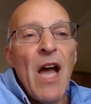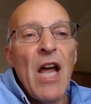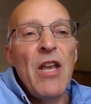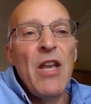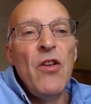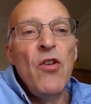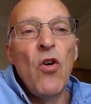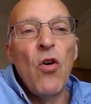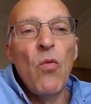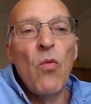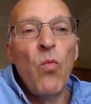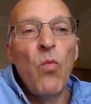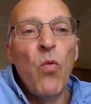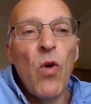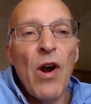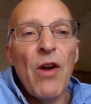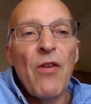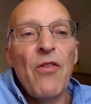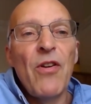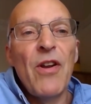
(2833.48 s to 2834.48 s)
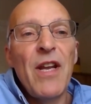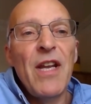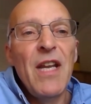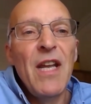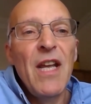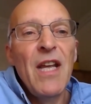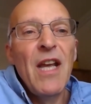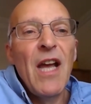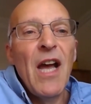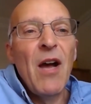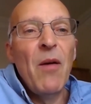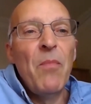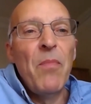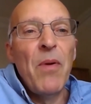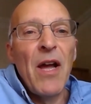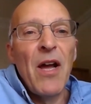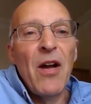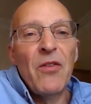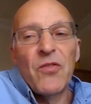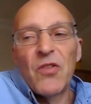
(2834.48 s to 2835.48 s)
and not worry
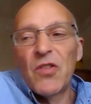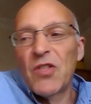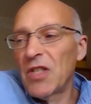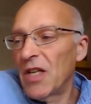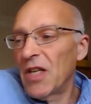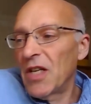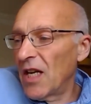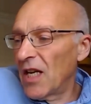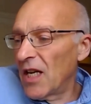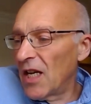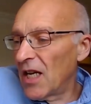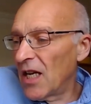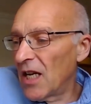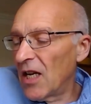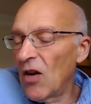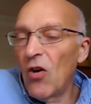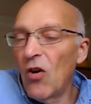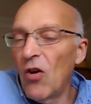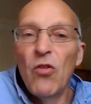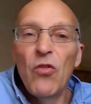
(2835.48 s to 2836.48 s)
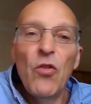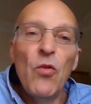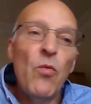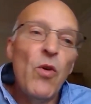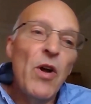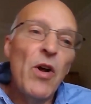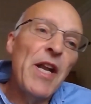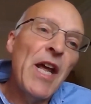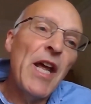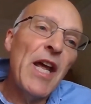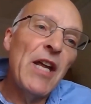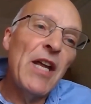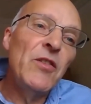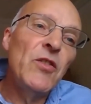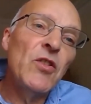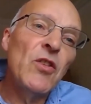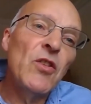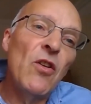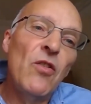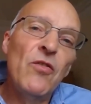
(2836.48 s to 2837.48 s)
about, on the one
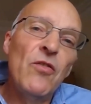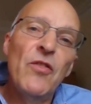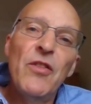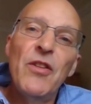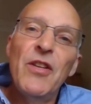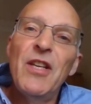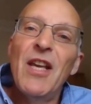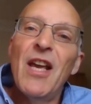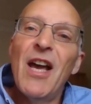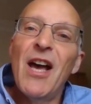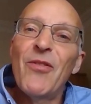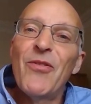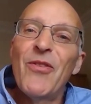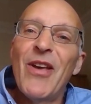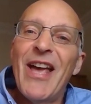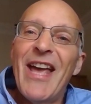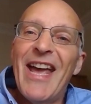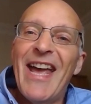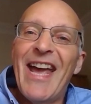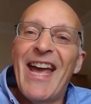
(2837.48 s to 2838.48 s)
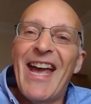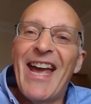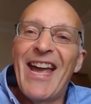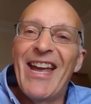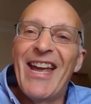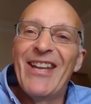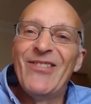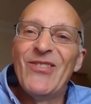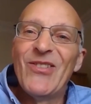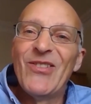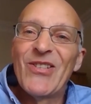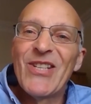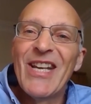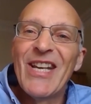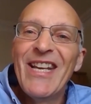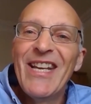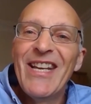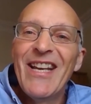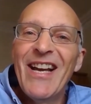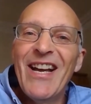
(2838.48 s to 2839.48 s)
hand, on the other hand,
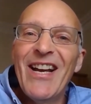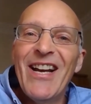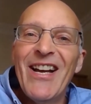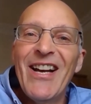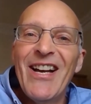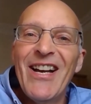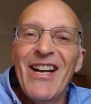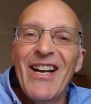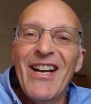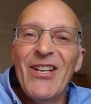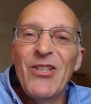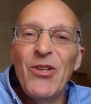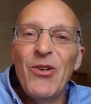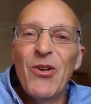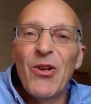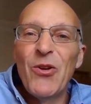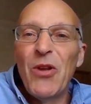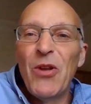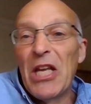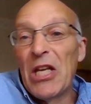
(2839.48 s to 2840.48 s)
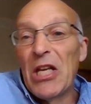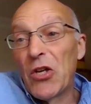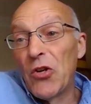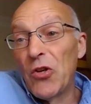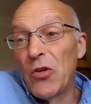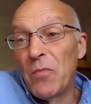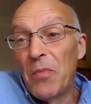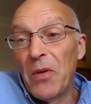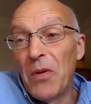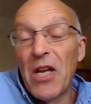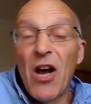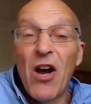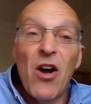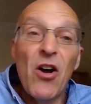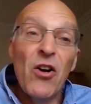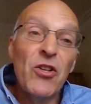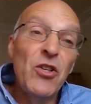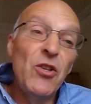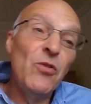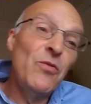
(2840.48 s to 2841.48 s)
you know, it could be
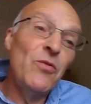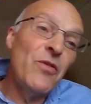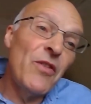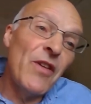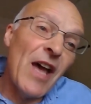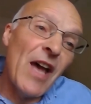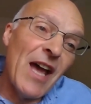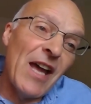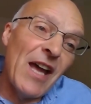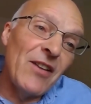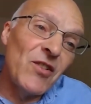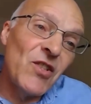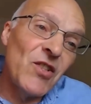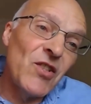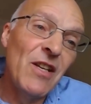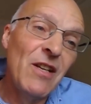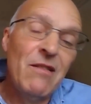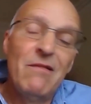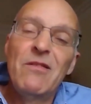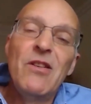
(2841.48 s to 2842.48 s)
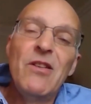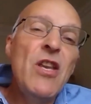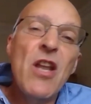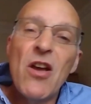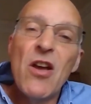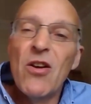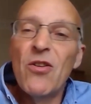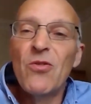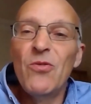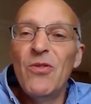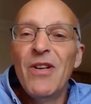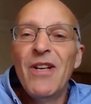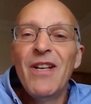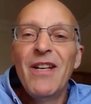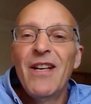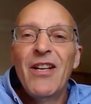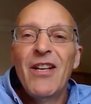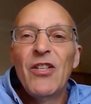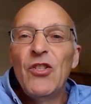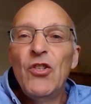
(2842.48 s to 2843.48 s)
argued that. No,
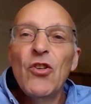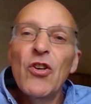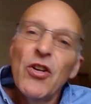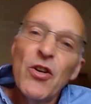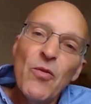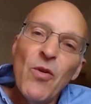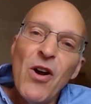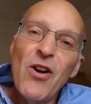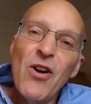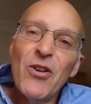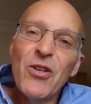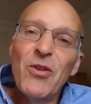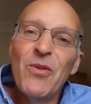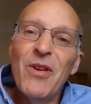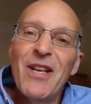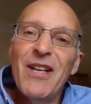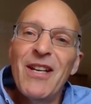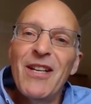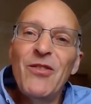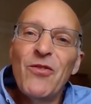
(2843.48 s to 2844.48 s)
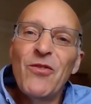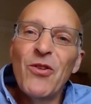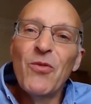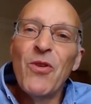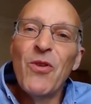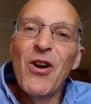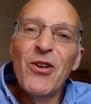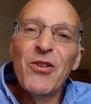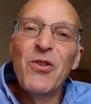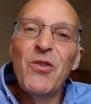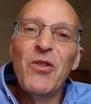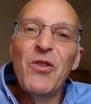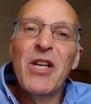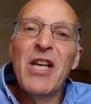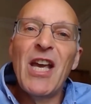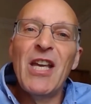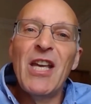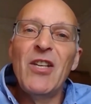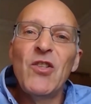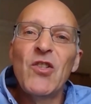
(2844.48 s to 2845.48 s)
you're going to argue it. You've got to argue the
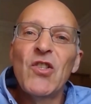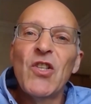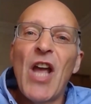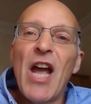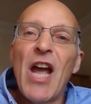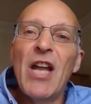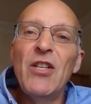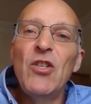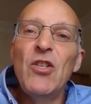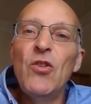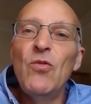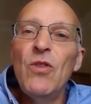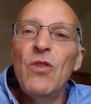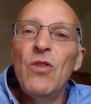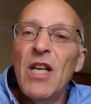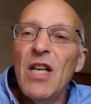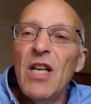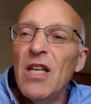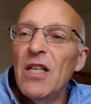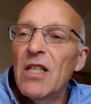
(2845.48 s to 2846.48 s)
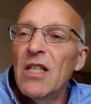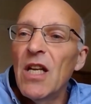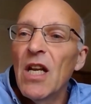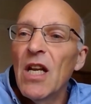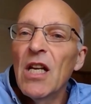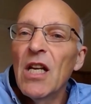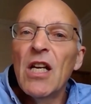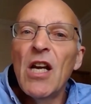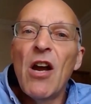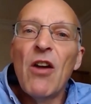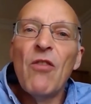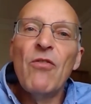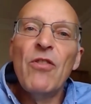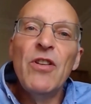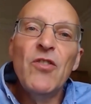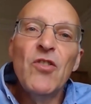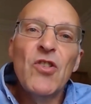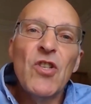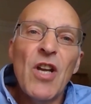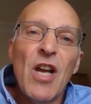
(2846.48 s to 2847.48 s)
case, and you need
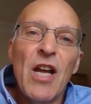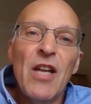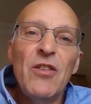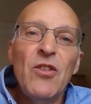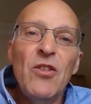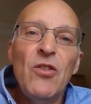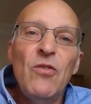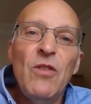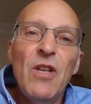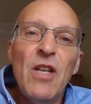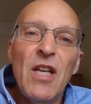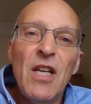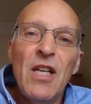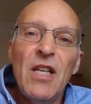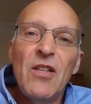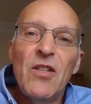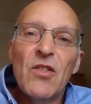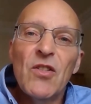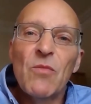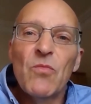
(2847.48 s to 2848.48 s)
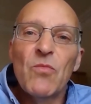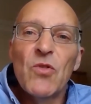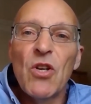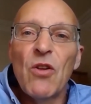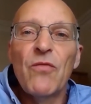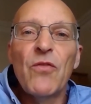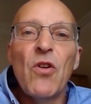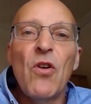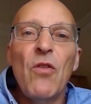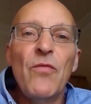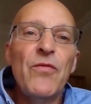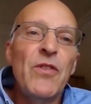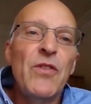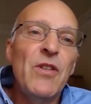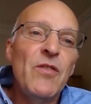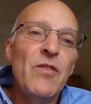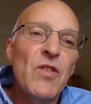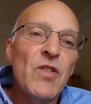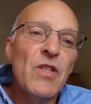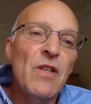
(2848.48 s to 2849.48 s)
courage, and you need some
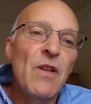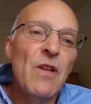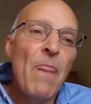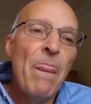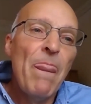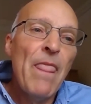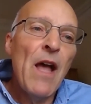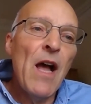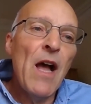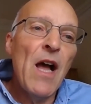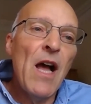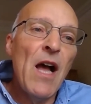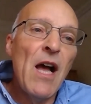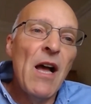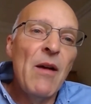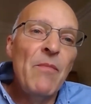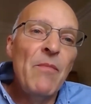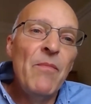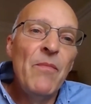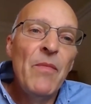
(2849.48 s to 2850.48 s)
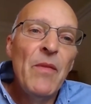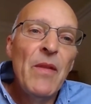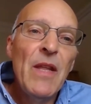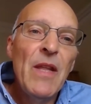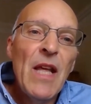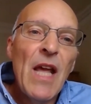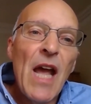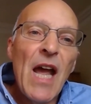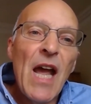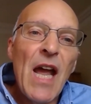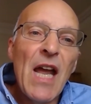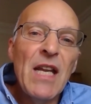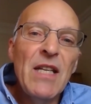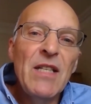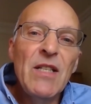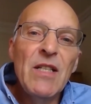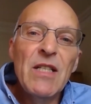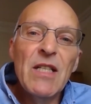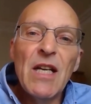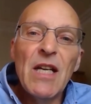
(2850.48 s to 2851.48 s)
self-confidence. And
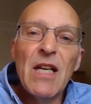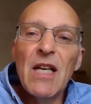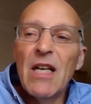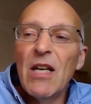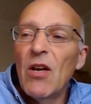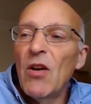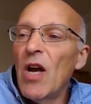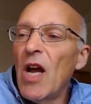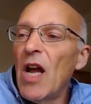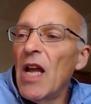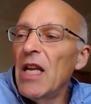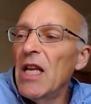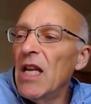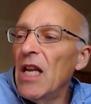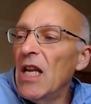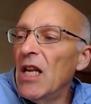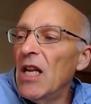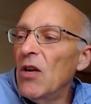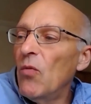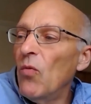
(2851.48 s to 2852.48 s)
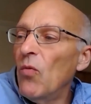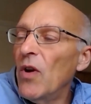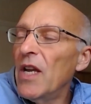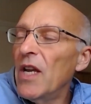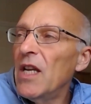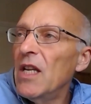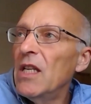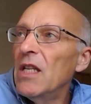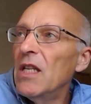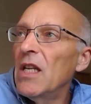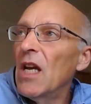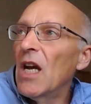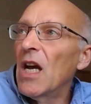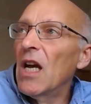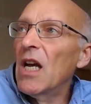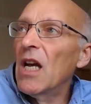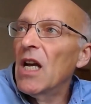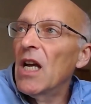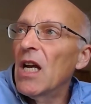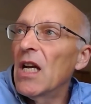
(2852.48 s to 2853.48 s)
in a way,
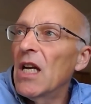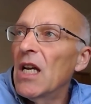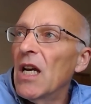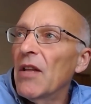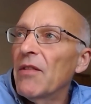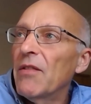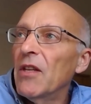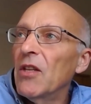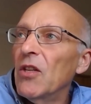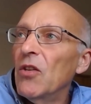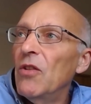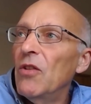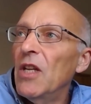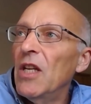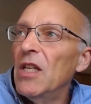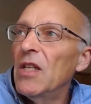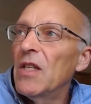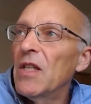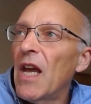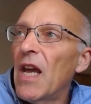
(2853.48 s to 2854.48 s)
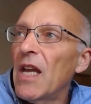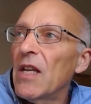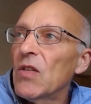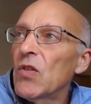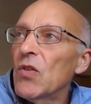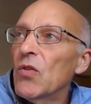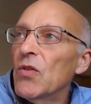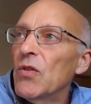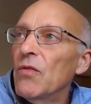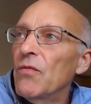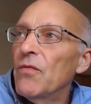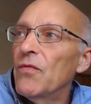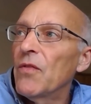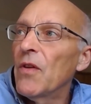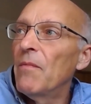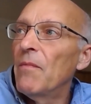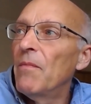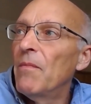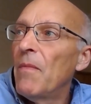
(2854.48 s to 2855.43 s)
I think you need that sort of